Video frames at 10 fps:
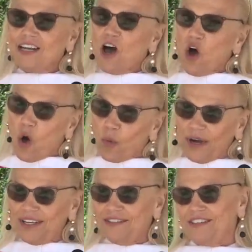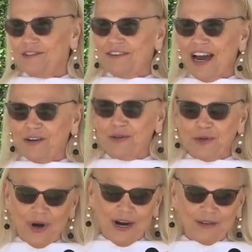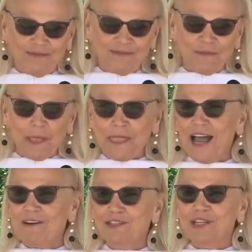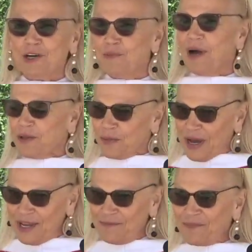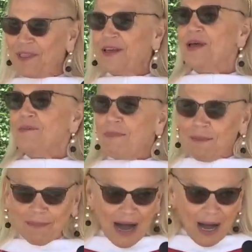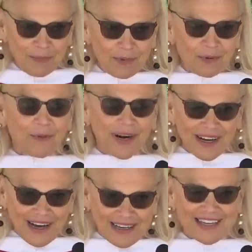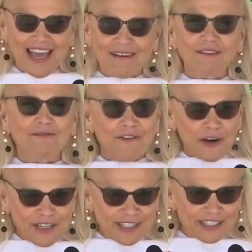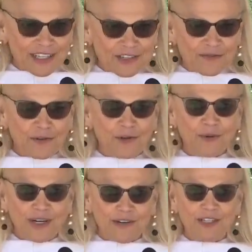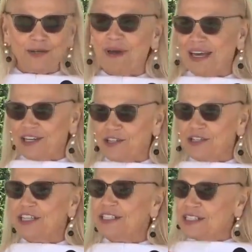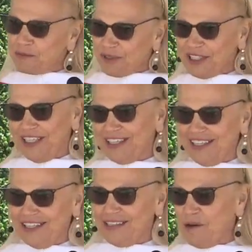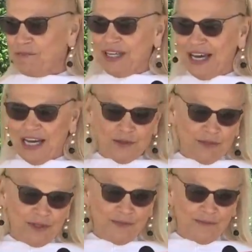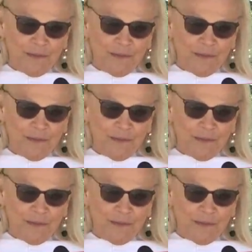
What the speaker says: always, to define who you are. Now, I have to tell you, by the way, my mom went on to have a very successful career. She managed a sleep clinic at that big hospital.